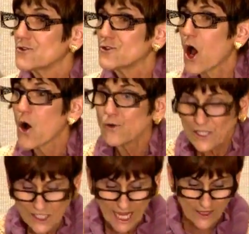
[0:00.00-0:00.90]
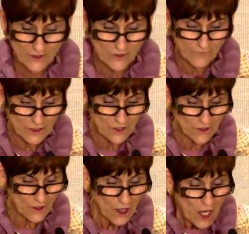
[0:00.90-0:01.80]
No standard for
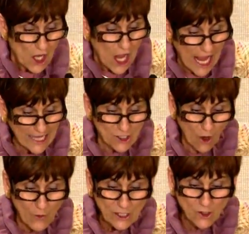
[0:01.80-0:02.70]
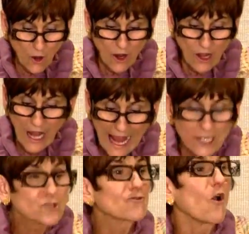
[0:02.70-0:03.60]
sugar. And so we saw
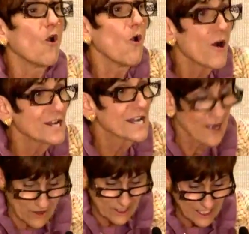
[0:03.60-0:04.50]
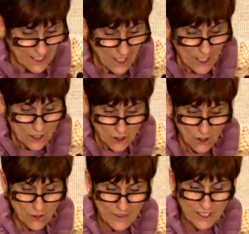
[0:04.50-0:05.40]
extraordinarily
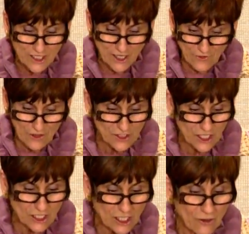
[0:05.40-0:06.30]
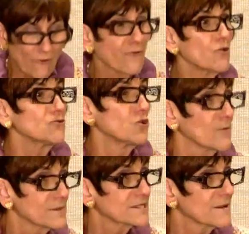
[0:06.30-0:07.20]
sugary cereals such as Froot
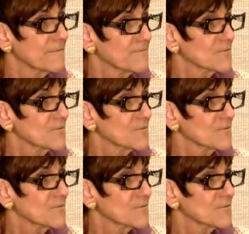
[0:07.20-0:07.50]
Loops